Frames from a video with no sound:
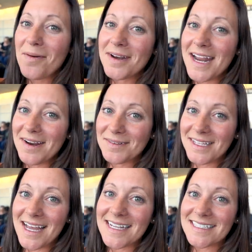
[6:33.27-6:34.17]
when Nate
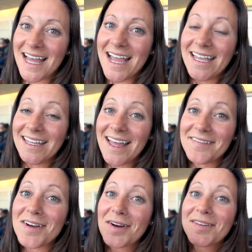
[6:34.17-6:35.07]
realized that he
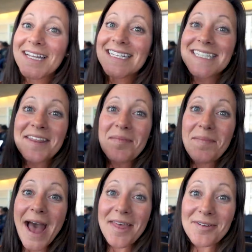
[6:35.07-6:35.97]
left our lens in the
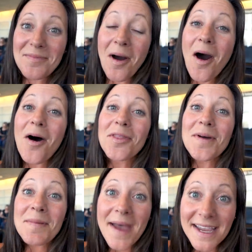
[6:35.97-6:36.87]
bathroom all the
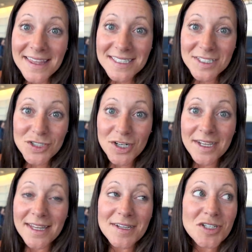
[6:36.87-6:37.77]
way back at the
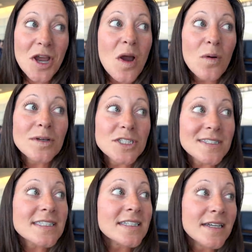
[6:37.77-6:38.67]
Centurion Lounge, which
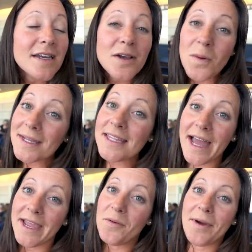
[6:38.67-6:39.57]
is quite the
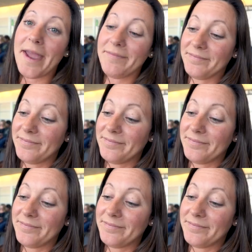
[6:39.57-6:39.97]
hike away.